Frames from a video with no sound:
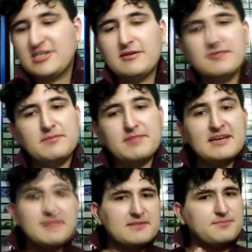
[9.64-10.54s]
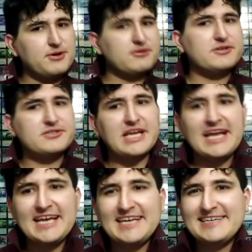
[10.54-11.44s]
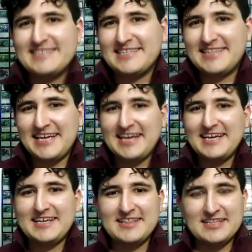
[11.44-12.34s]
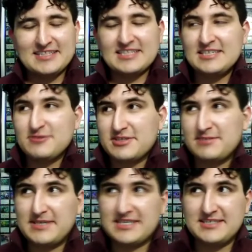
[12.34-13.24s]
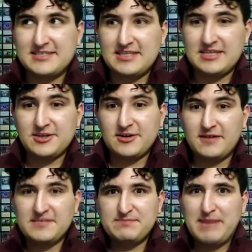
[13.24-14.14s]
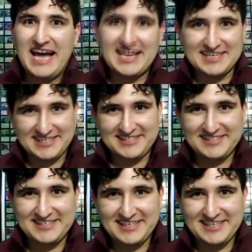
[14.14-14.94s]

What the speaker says: Now, the thing about the brokers is that it's interesting because they started off as paladins.